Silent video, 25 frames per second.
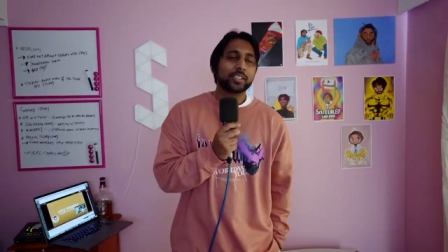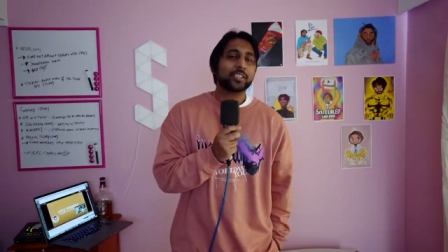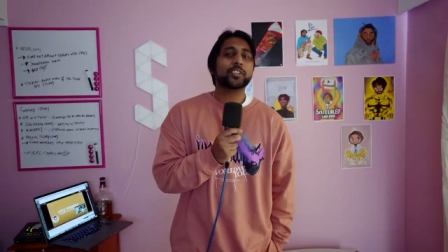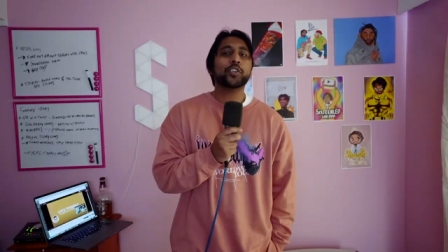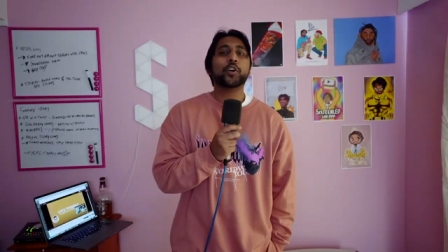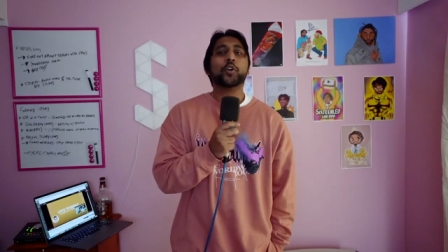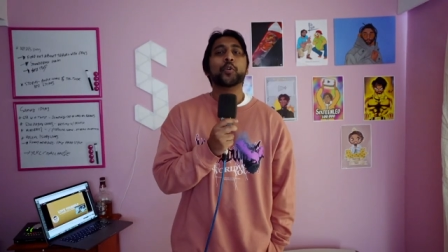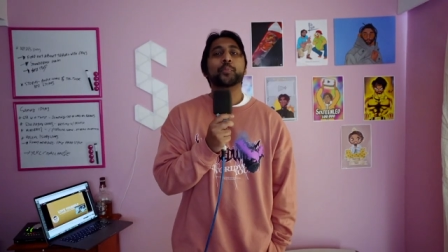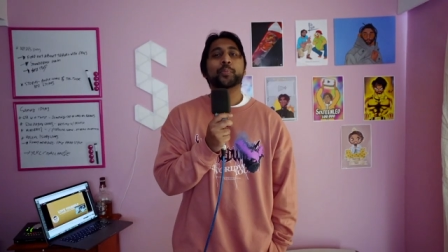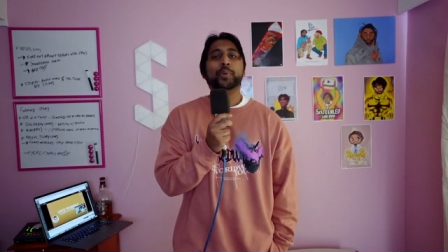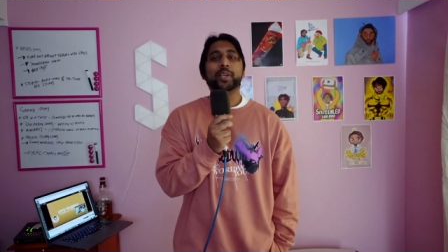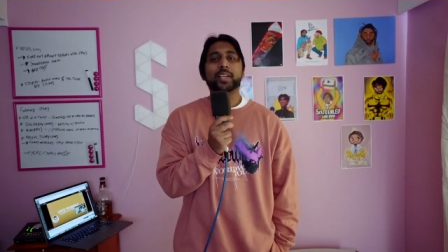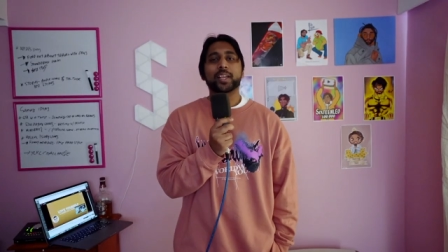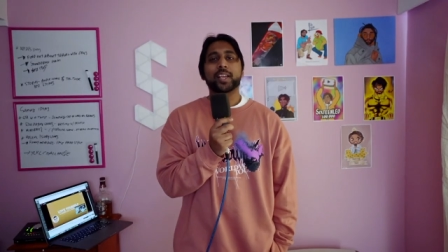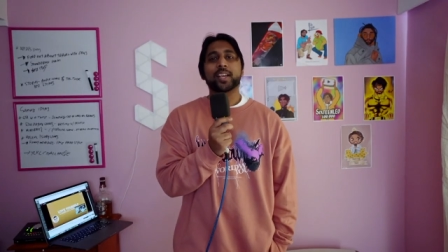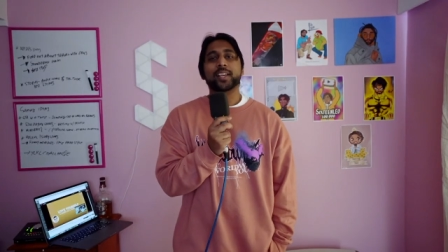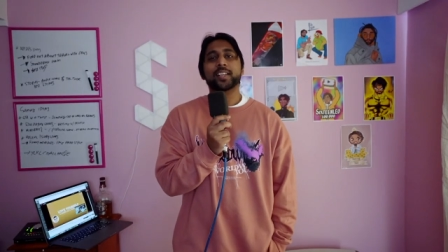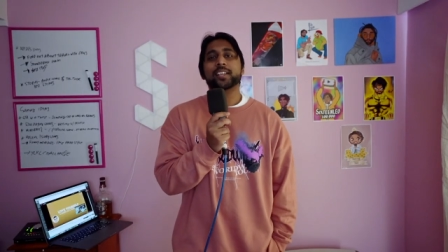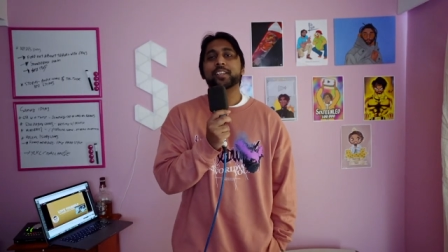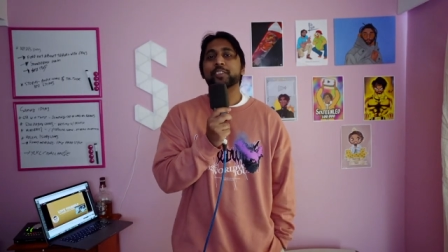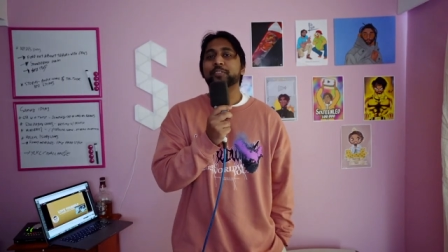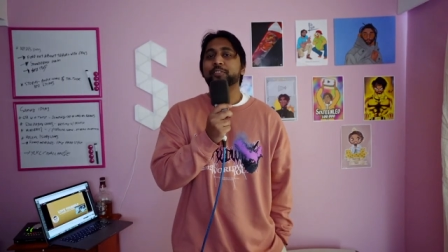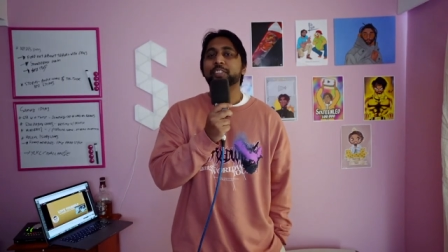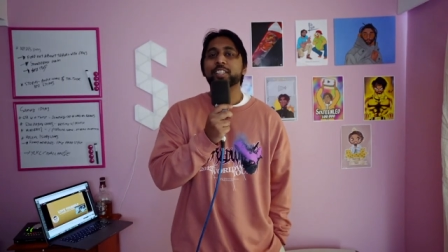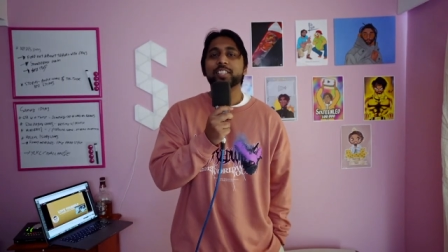So Big Ed,
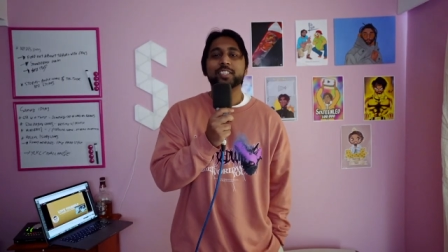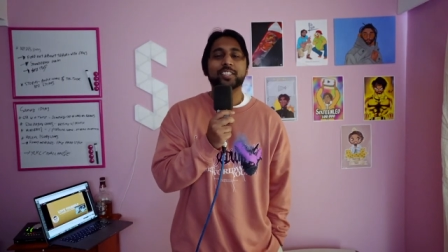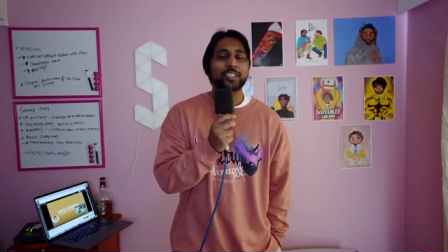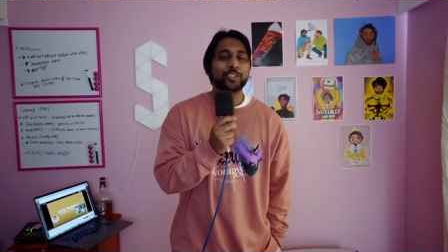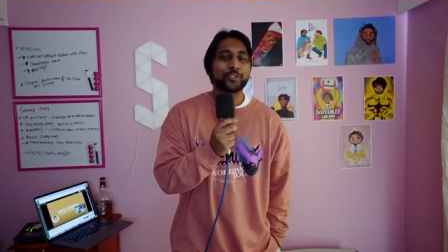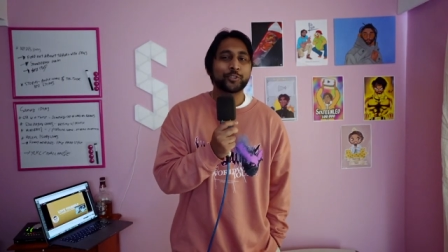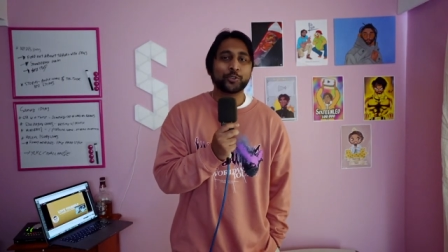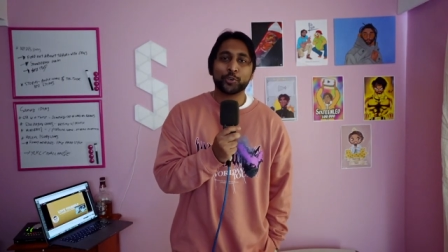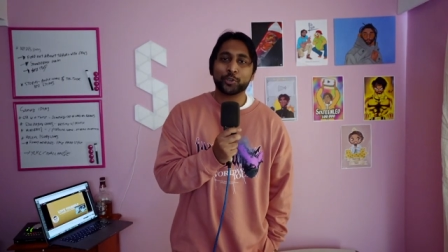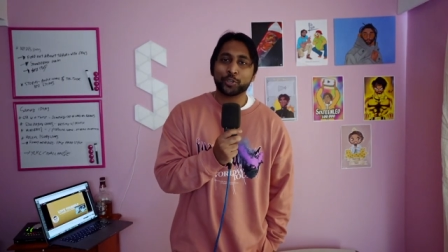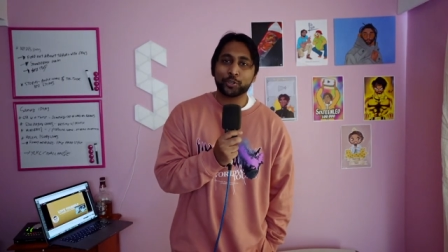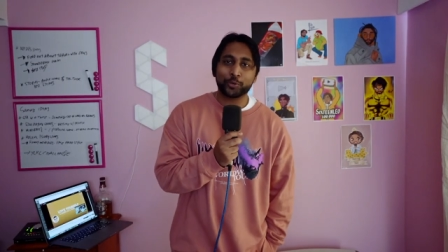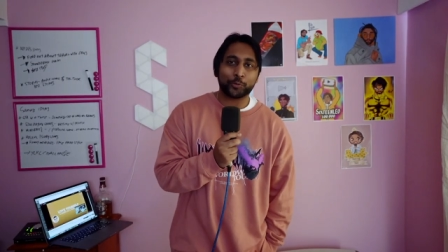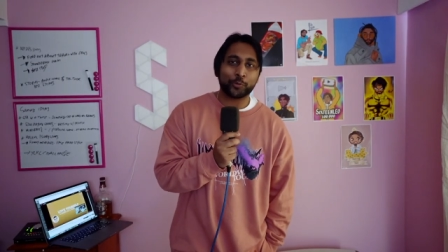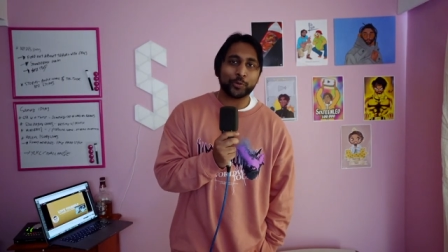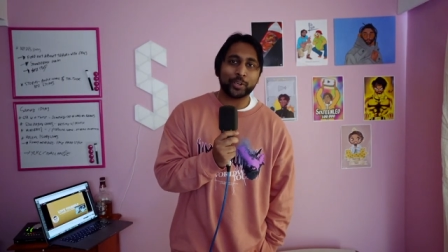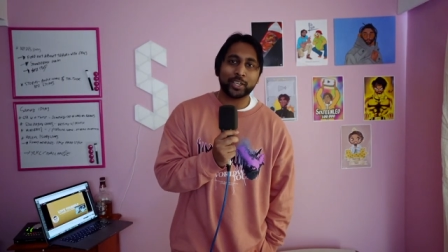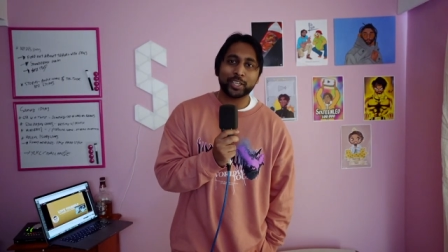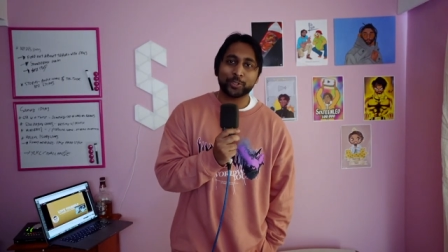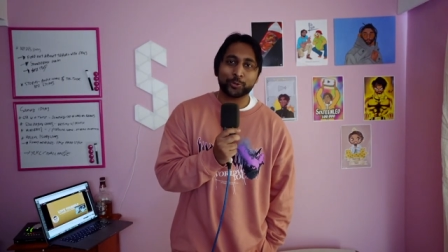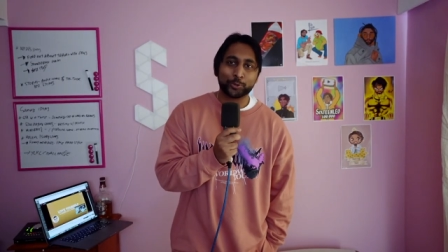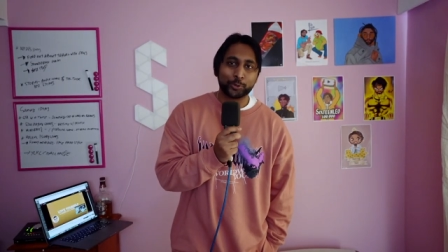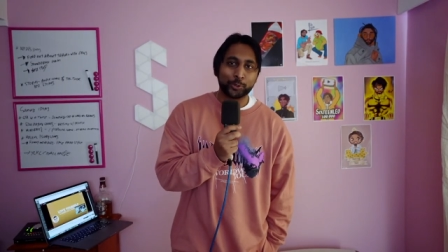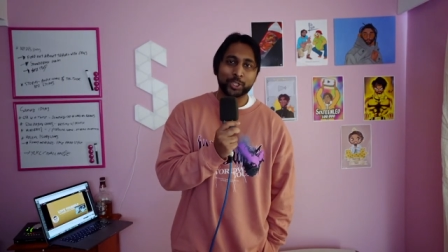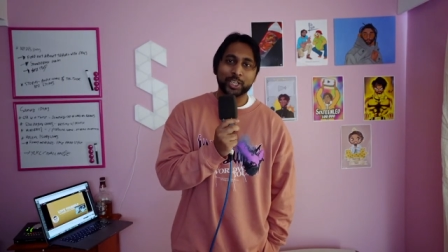if this is your
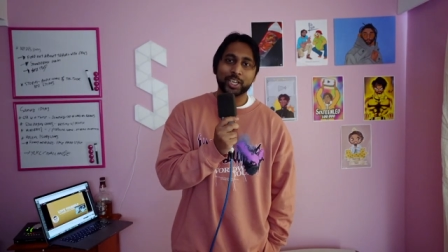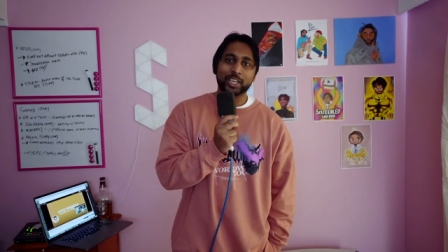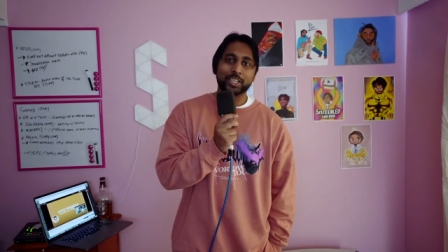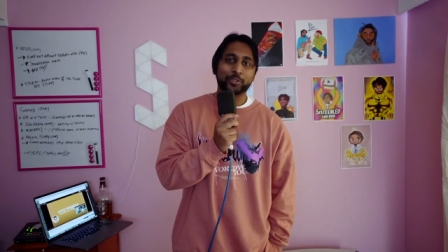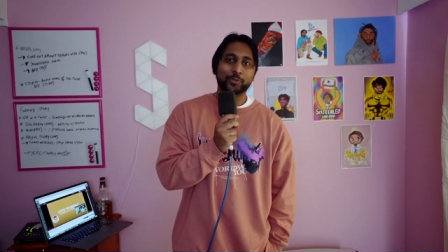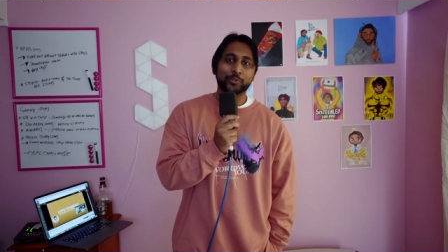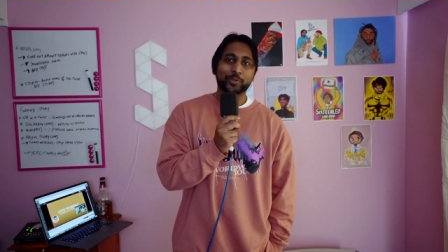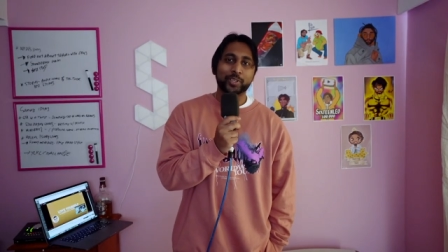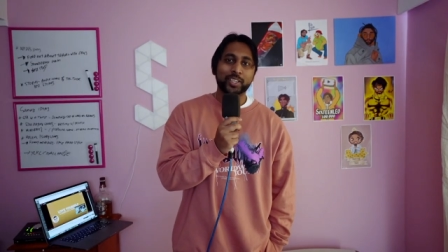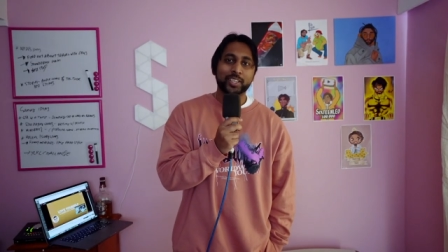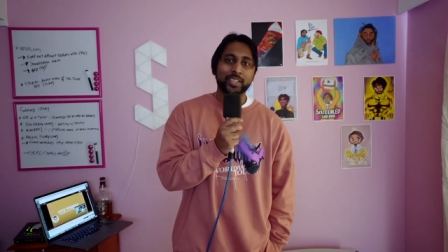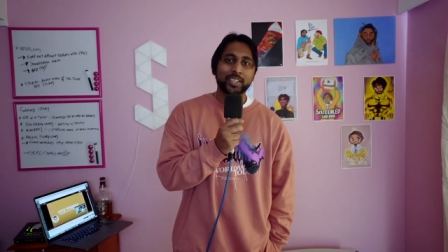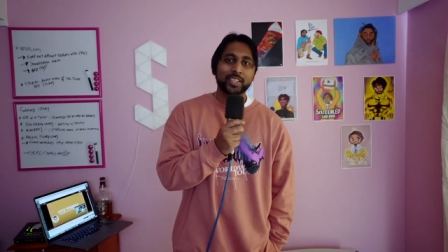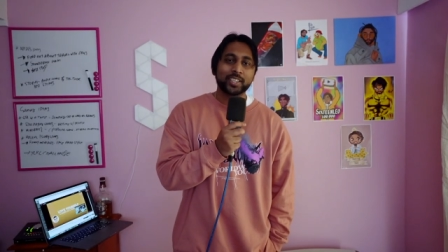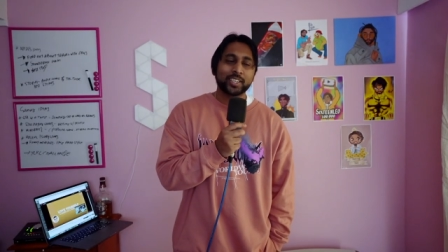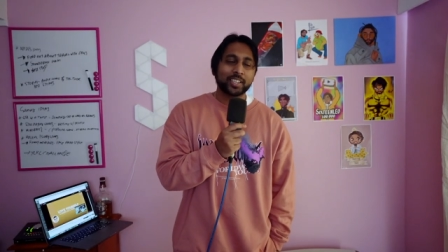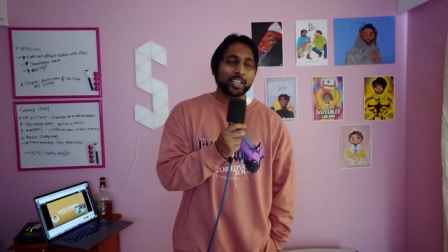career trajectory,